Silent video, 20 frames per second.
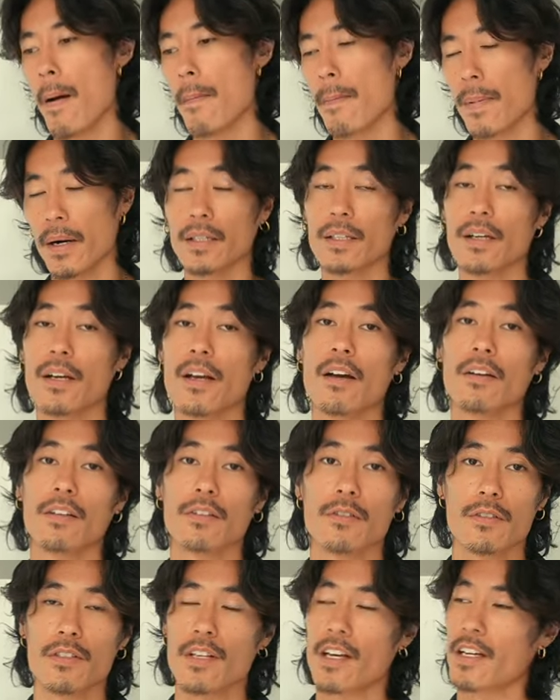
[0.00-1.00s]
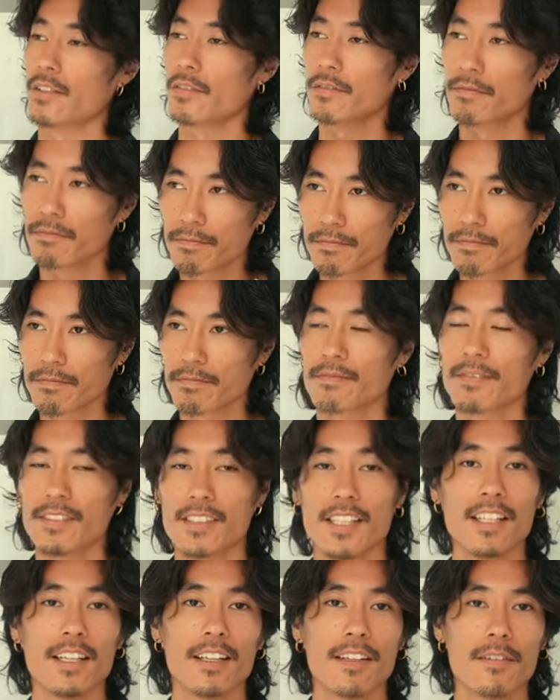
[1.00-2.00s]
bank account, I was like,
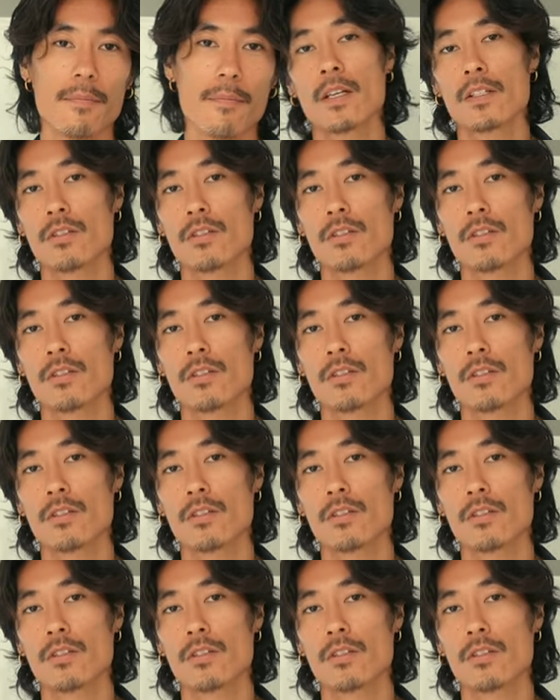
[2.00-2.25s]
did it.